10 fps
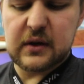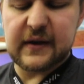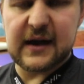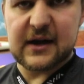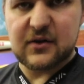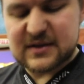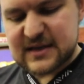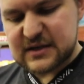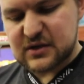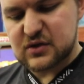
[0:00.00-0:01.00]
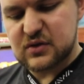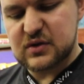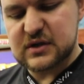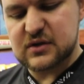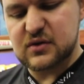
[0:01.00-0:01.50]
line you're attaching to,
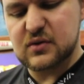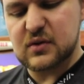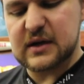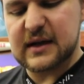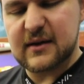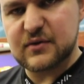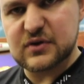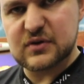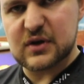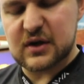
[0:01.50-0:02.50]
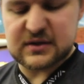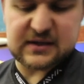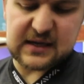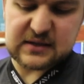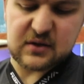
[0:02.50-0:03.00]
you just do another risotto onto
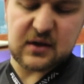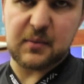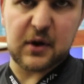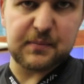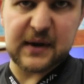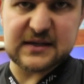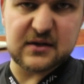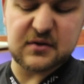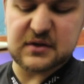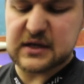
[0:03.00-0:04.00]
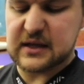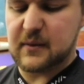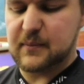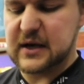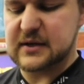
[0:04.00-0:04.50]
that so they both butt into each other.
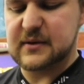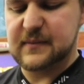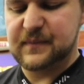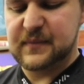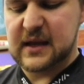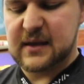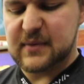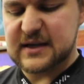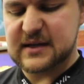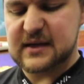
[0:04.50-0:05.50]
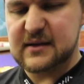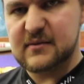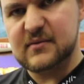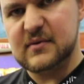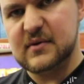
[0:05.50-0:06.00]
But basically,
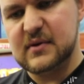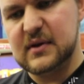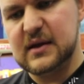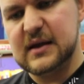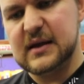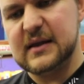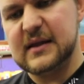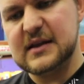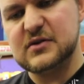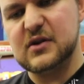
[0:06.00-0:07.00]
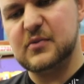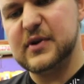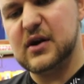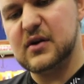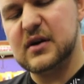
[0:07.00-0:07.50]
that's your little
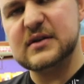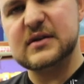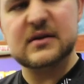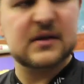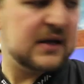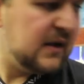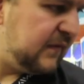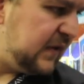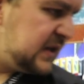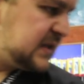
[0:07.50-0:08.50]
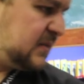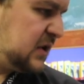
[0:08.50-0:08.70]
PR knot. Very similar